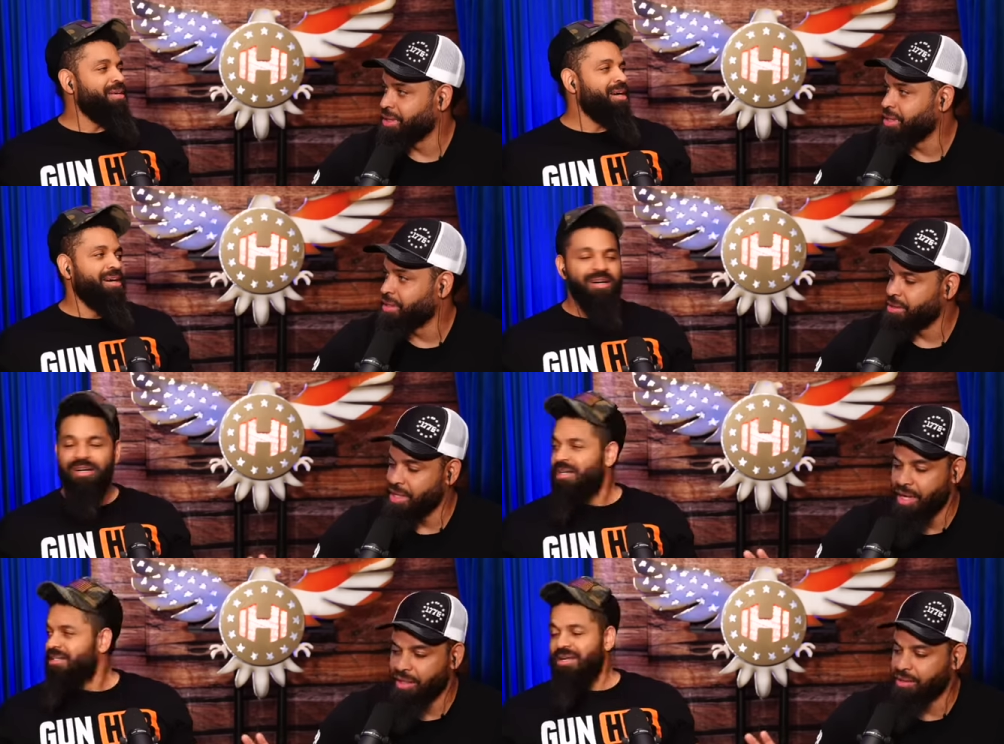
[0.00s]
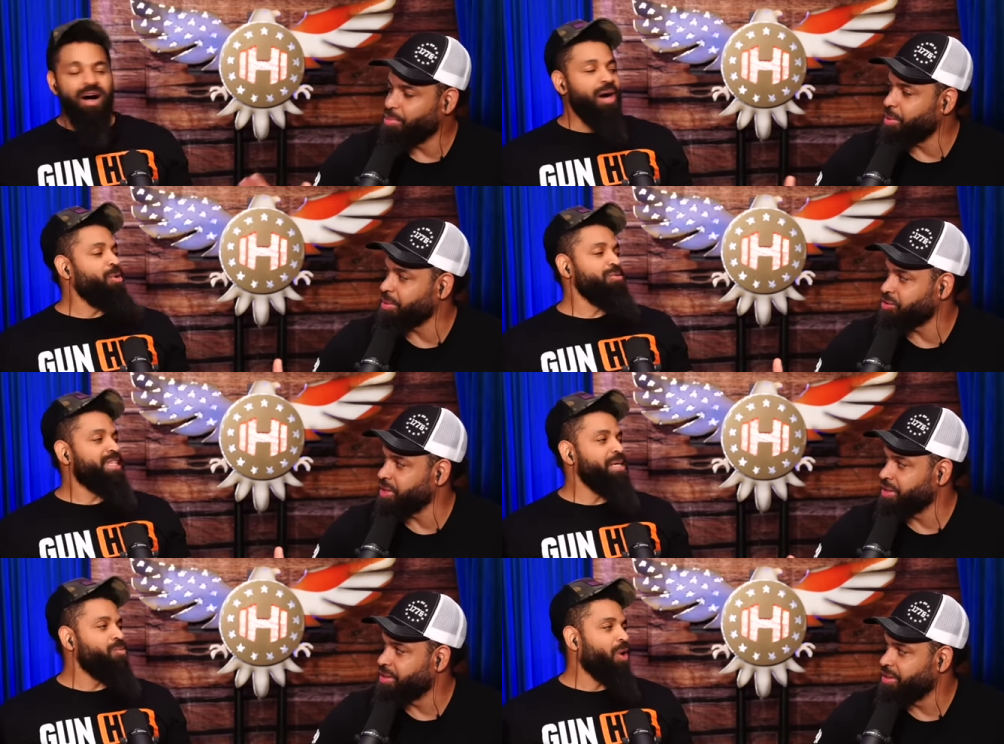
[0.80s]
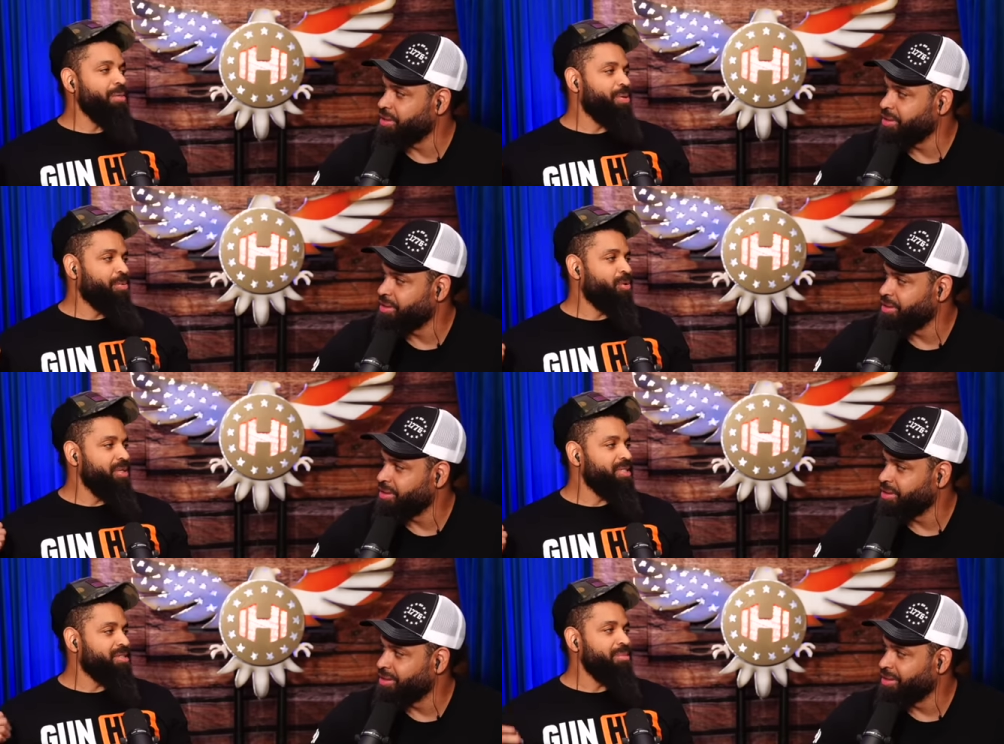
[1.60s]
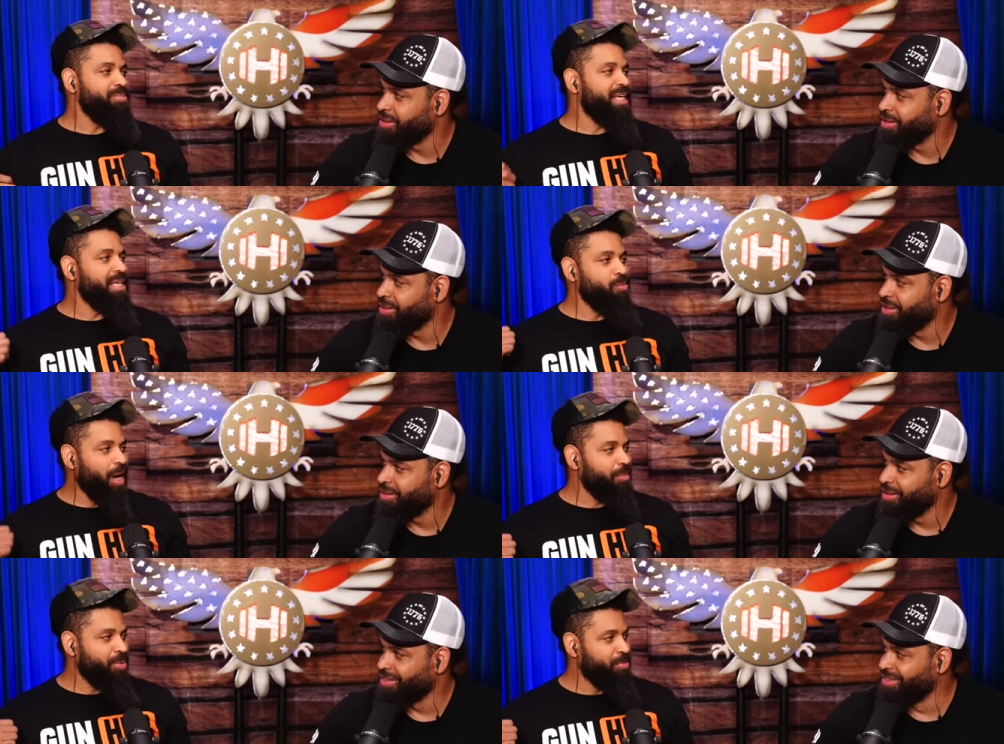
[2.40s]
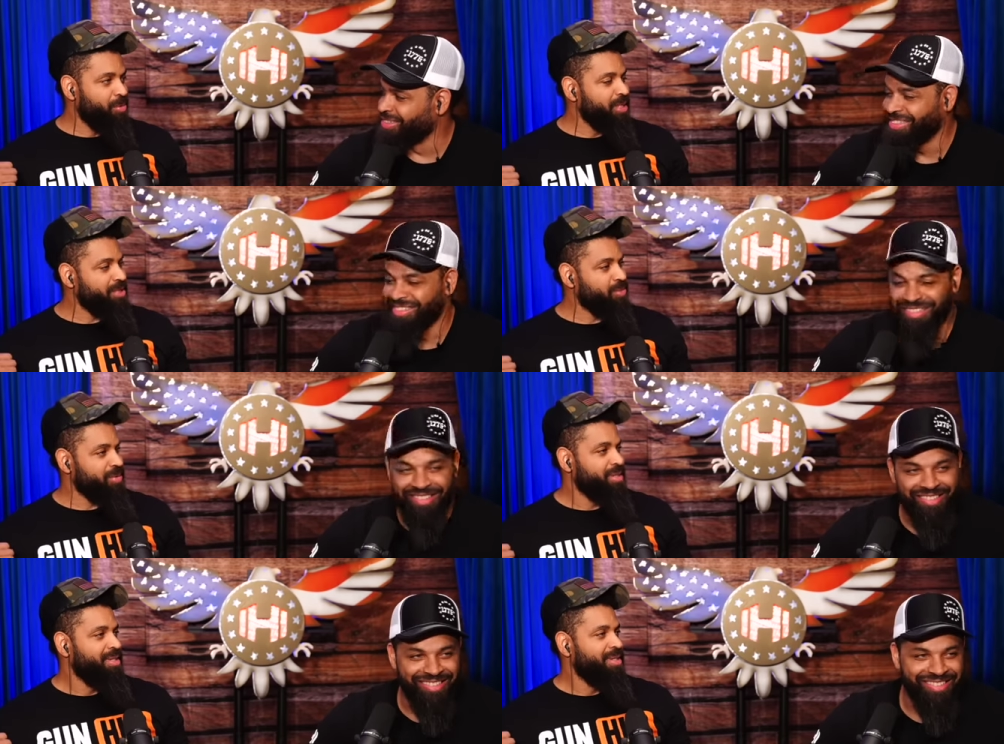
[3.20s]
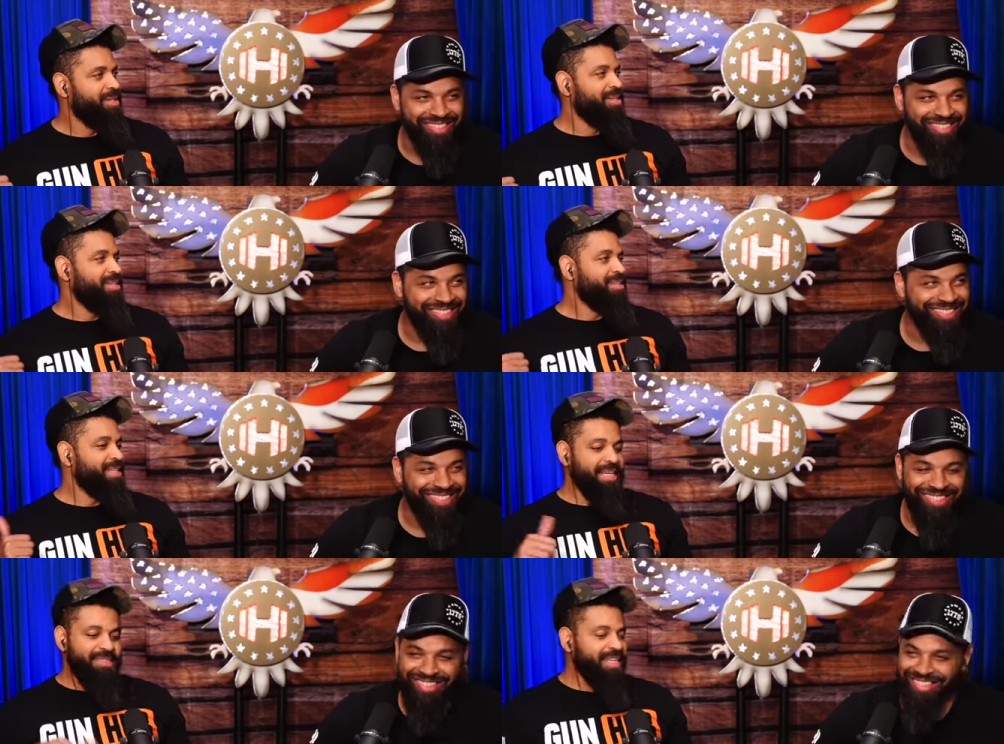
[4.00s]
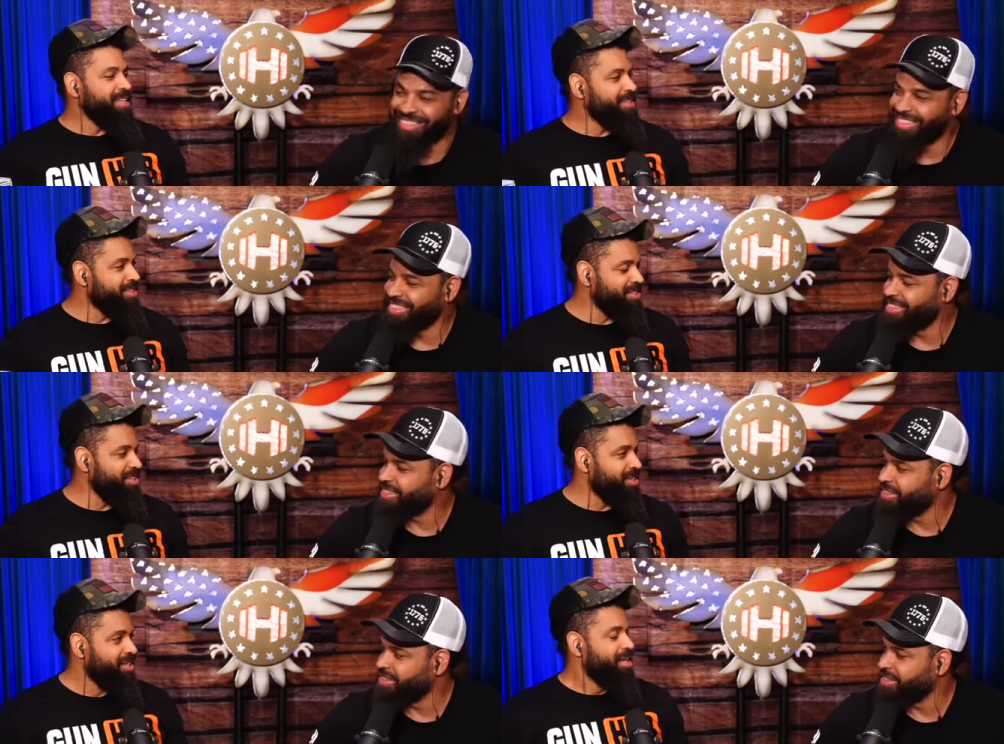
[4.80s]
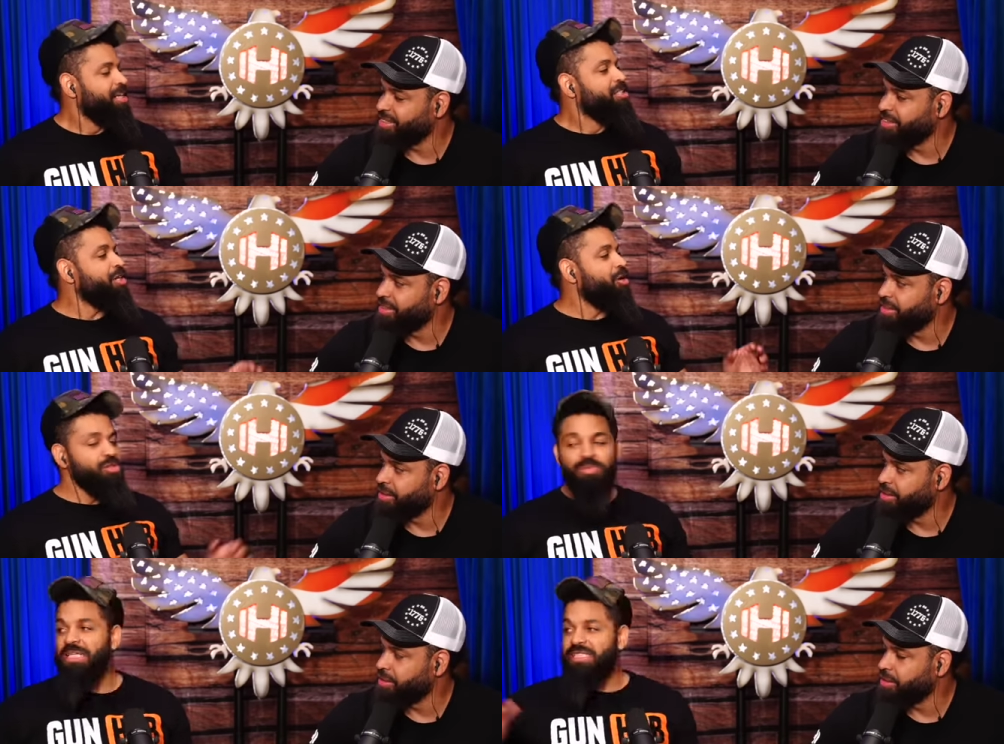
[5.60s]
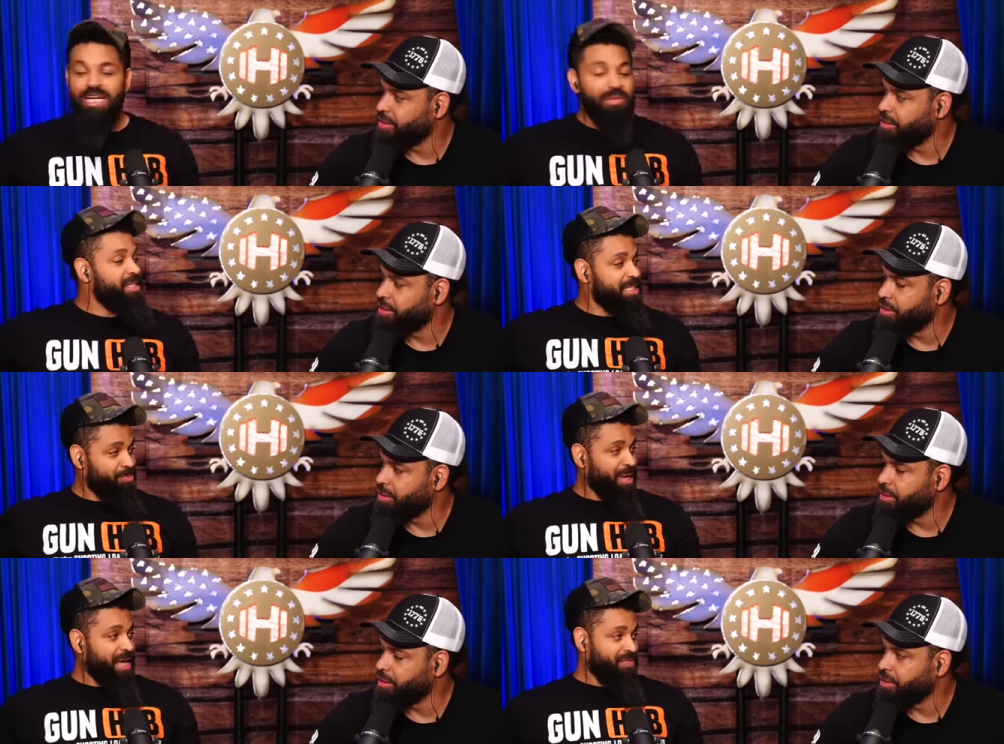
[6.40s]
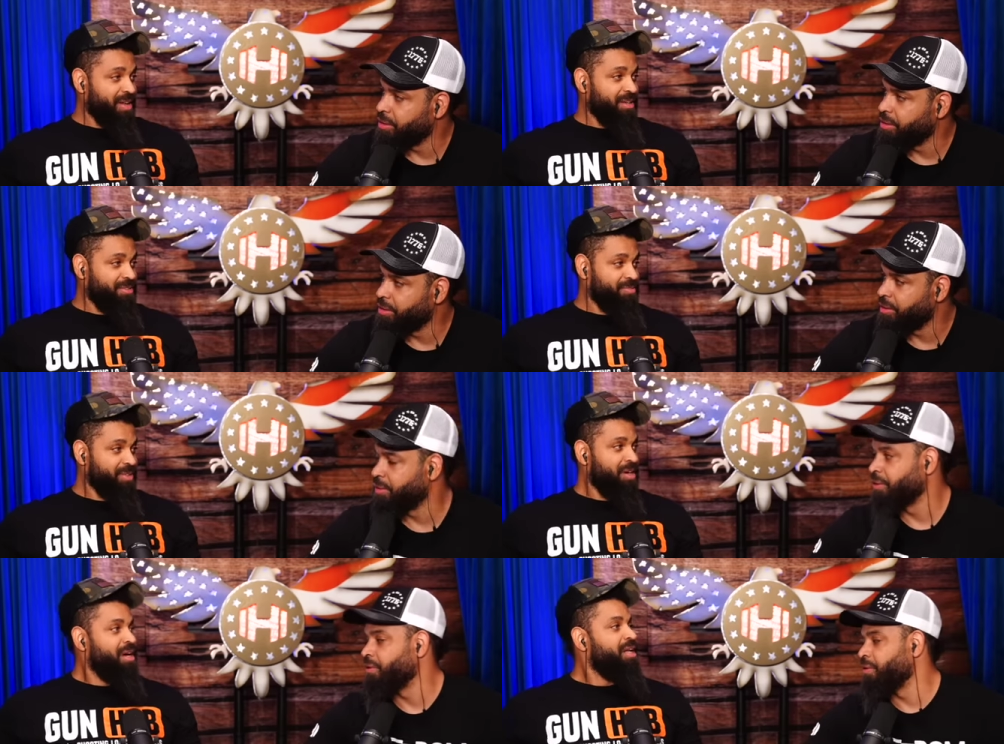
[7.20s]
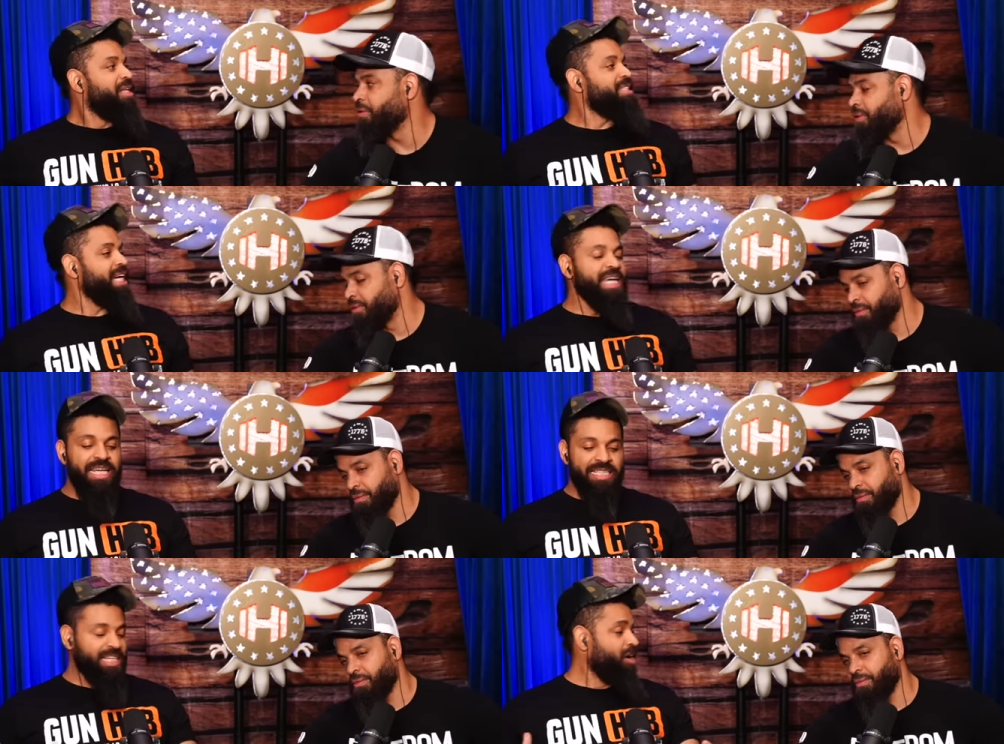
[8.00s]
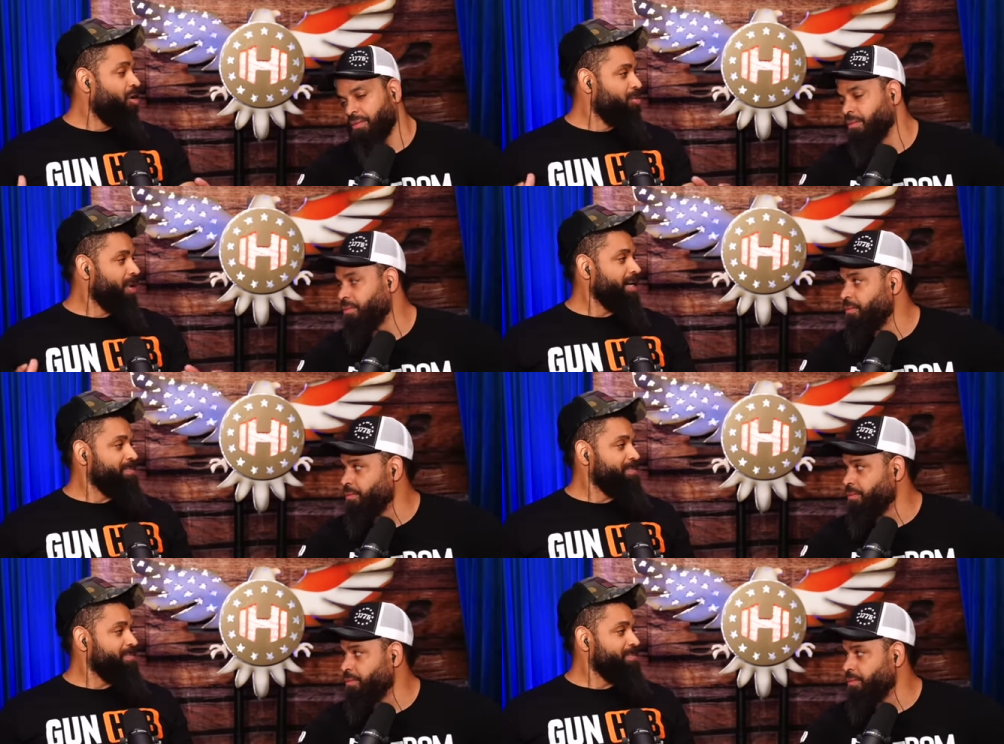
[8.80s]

Speaker 1: ass. No, it's no, I'm on team white people on this. I'm team white people on this one. That's inconsiderate. So you mean to tell me this black fella? Let's say he's at home, right?